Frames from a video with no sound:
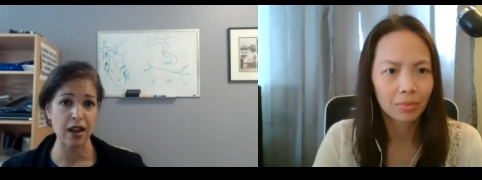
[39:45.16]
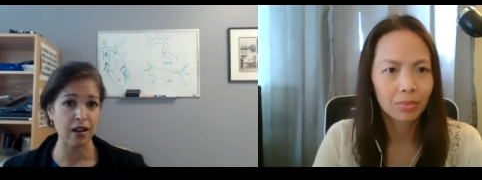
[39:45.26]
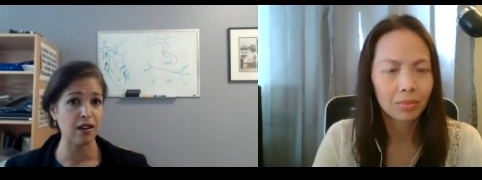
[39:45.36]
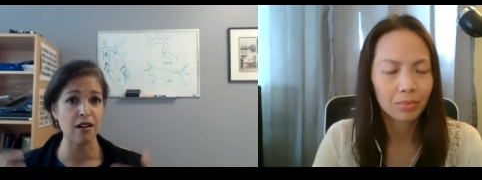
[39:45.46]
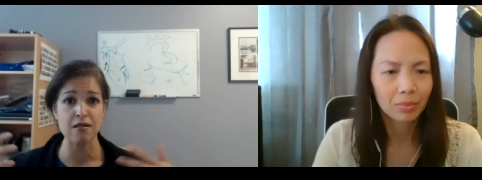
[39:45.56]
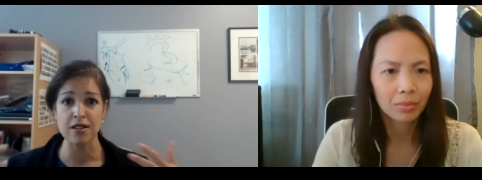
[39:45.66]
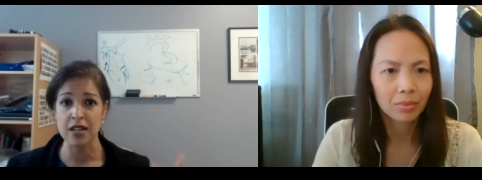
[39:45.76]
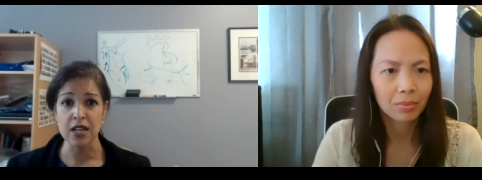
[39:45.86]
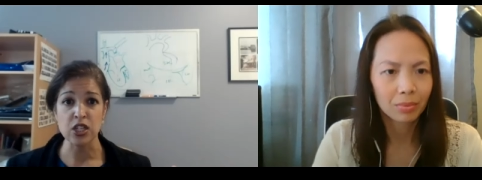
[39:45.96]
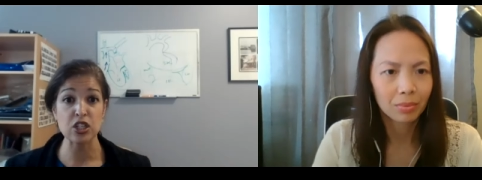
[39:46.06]
Speaker 1: echo and
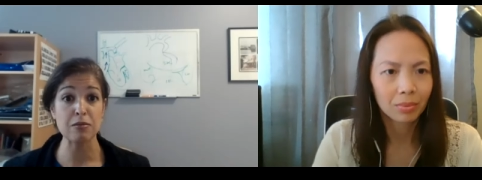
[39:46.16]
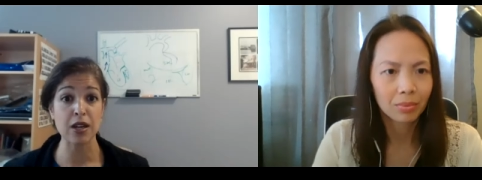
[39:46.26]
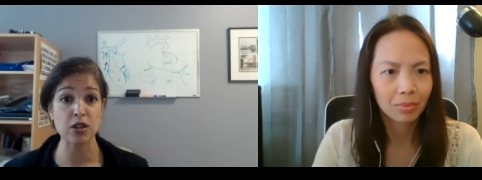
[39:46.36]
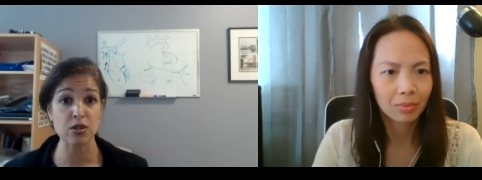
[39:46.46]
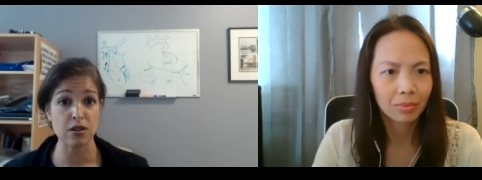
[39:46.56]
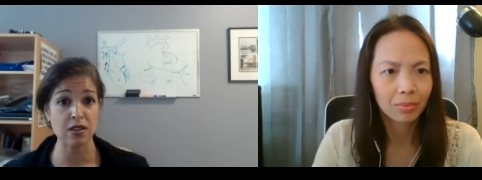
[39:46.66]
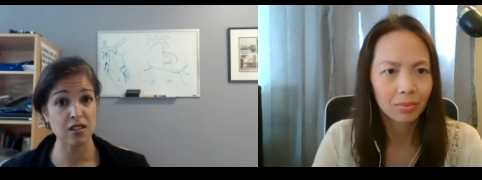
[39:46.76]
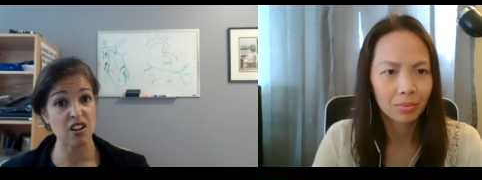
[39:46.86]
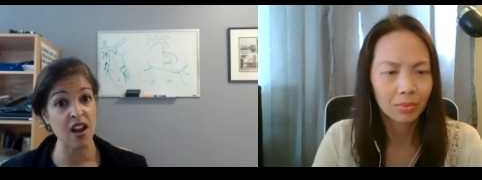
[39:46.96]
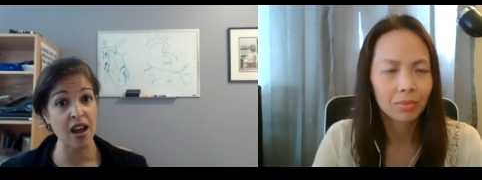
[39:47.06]
just make sure that
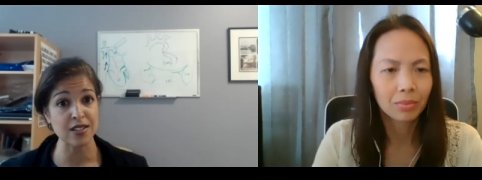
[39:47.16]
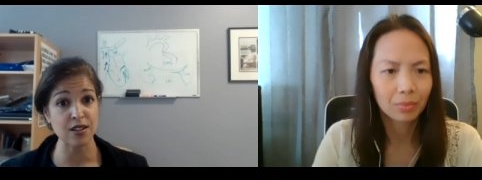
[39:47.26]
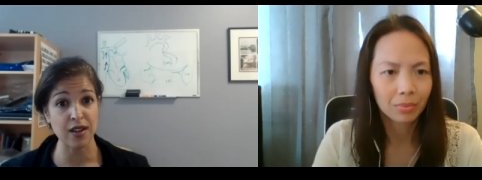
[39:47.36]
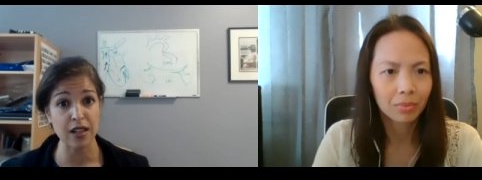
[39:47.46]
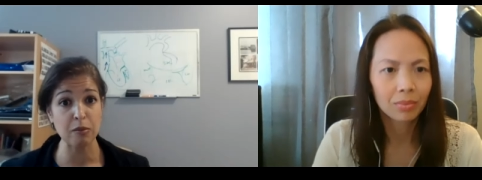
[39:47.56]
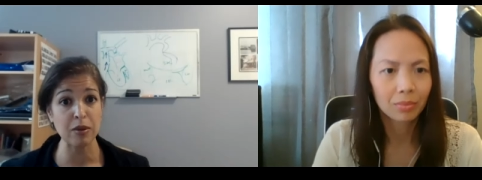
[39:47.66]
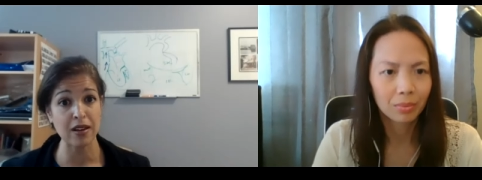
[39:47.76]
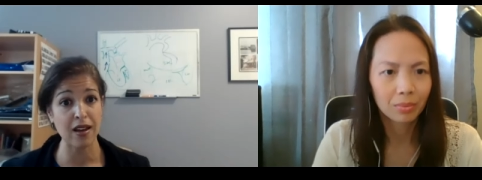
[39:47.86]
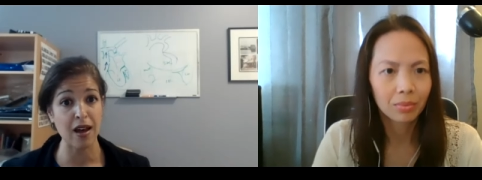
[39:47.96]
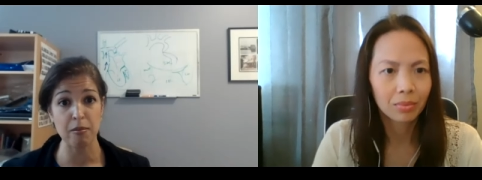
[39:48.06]
they're not developing a
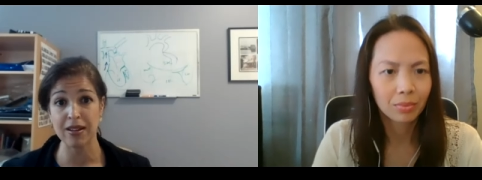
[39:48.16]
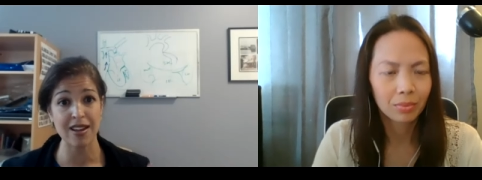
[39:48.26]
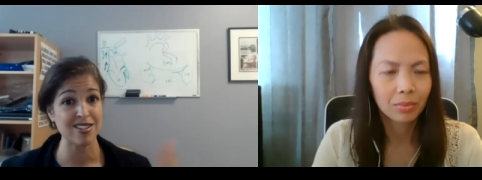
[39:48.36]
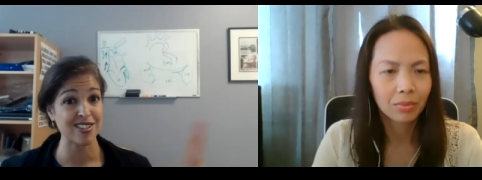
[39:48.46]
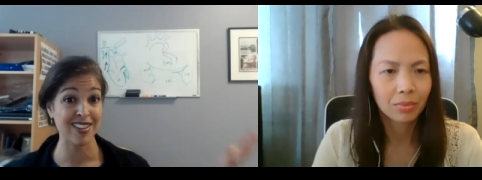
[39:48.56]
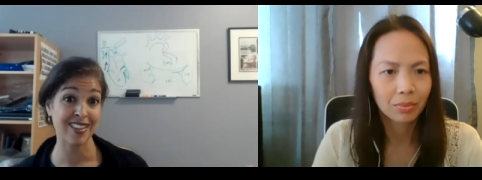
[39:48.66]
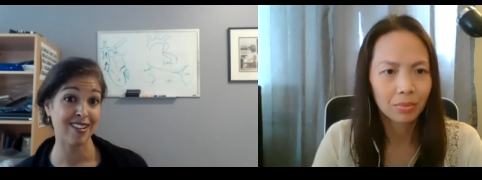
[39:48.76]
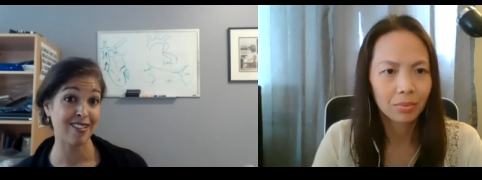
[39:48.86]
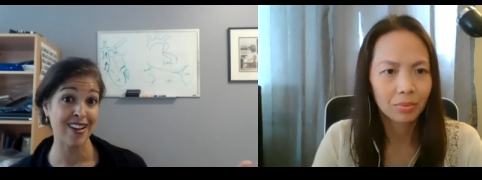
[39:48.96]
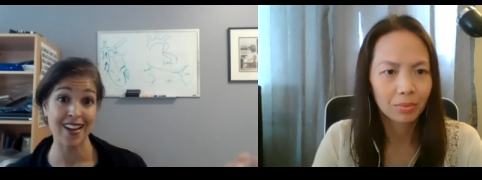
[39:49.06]
complication that
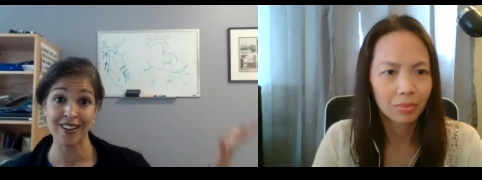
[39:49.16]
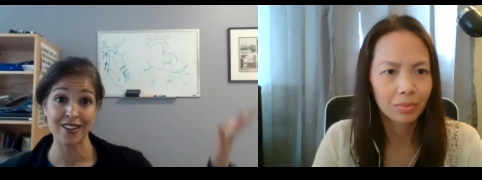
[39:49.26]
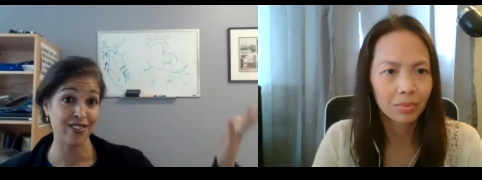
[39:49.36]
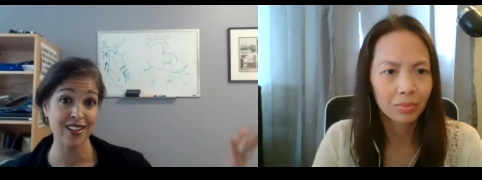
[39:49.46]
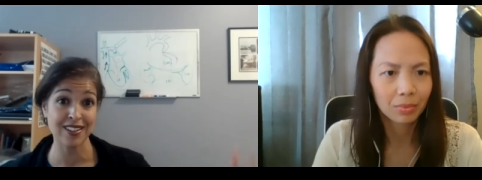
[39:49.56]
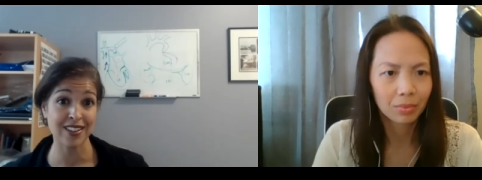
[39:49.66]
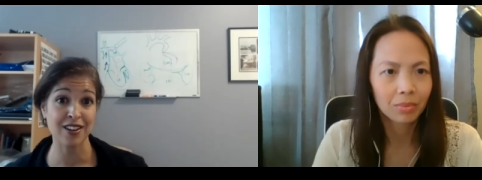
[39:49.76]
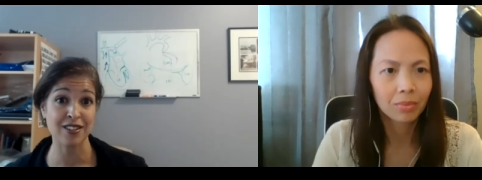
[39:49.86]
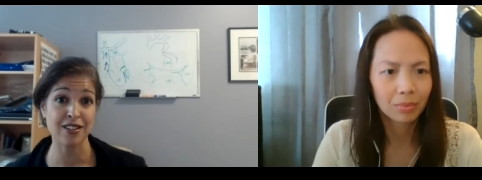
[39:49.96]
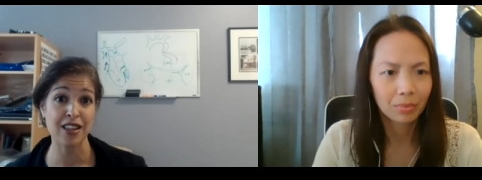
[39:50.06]
they're not going to feel and they,
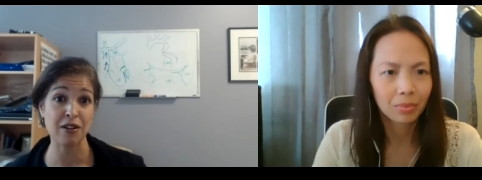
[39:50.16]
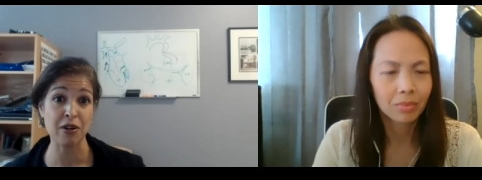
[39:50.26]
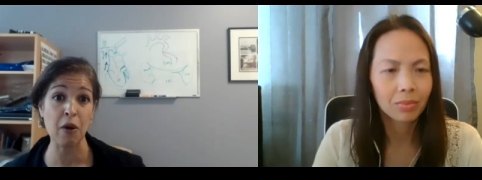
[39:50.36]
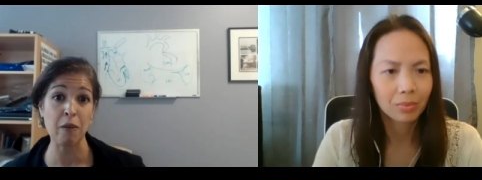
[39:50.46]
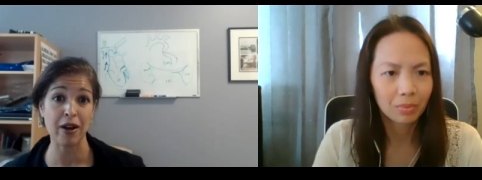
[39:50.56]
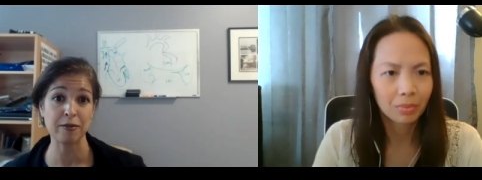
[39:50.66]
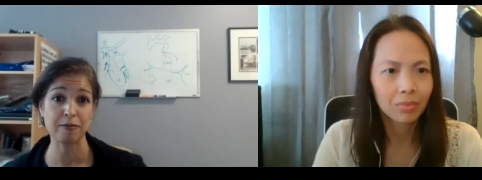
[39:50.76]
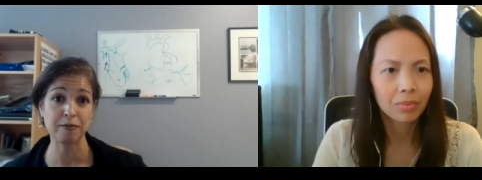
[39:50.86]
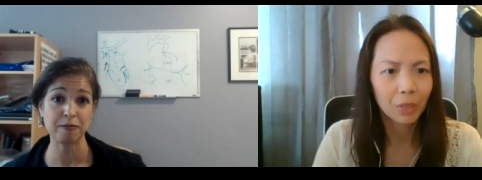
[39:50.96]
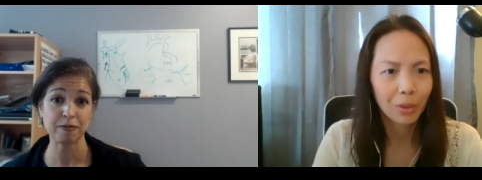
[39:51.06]
they don't know about.
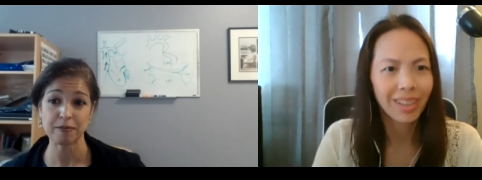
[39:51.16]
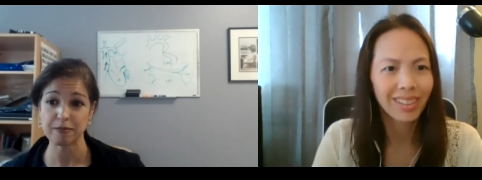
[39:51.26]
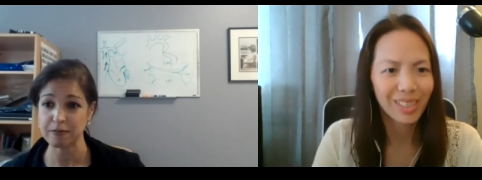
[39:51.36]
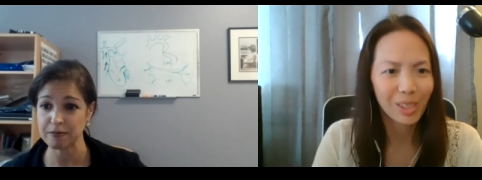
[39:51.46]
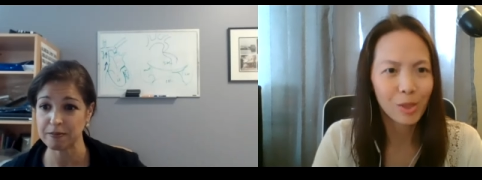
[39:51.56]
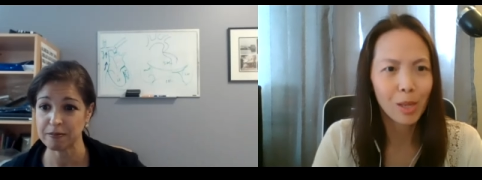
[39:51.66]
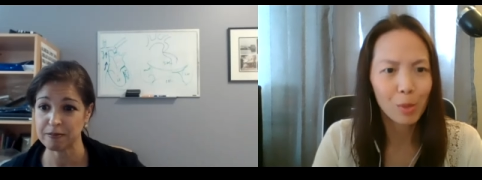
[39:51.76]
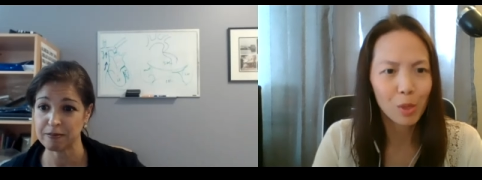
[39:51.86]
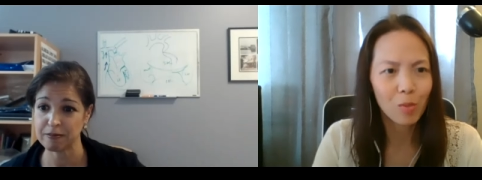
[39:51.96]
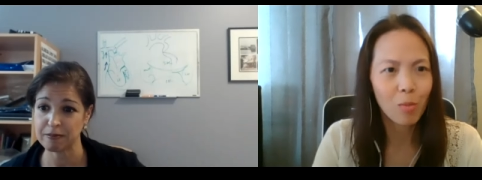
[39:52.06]
Speaker 2: Okay, so it's
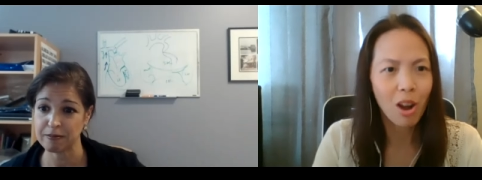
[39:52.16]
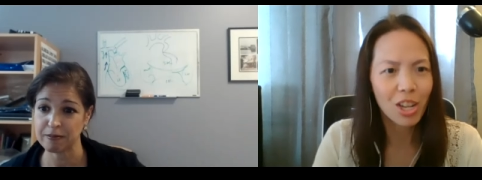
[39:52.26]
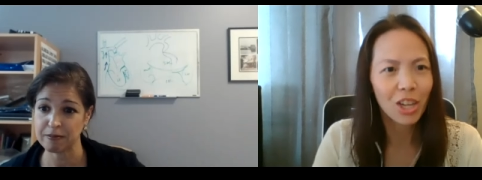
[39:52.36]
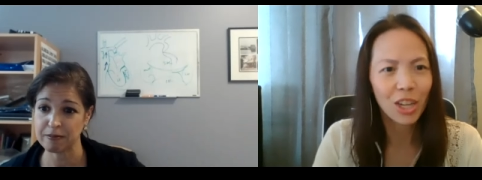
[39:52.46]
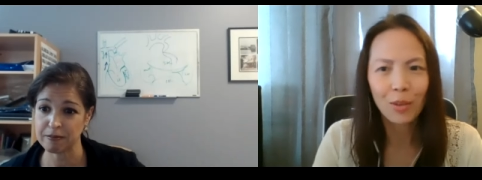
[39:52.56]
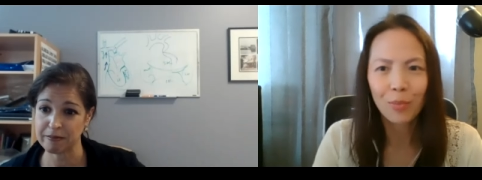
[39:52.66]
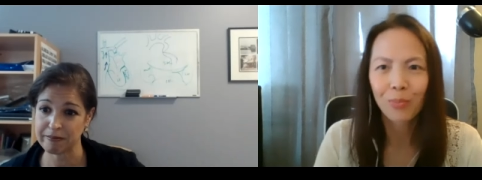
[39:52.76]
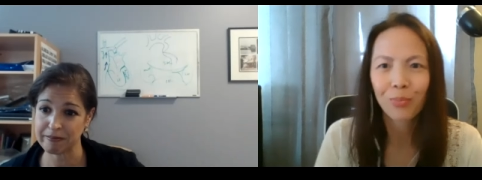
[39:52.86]
helped to monitor.